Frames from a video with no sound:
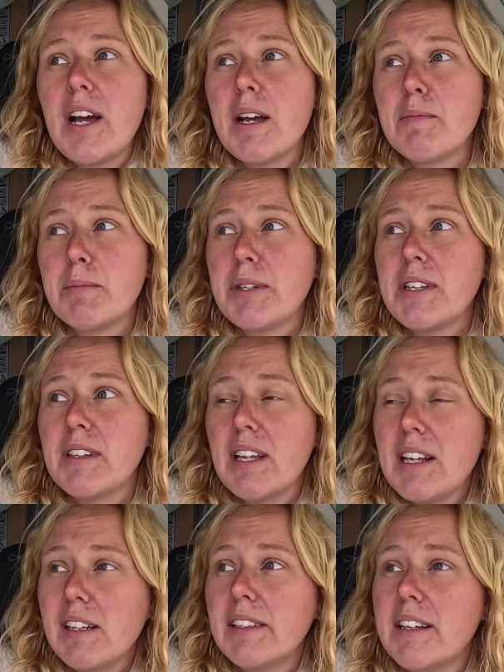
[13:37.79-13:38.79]
and breathe
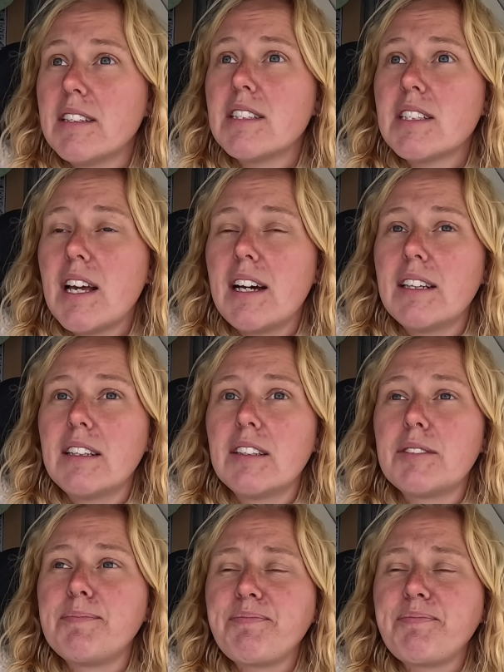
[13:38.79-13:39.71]
illness, and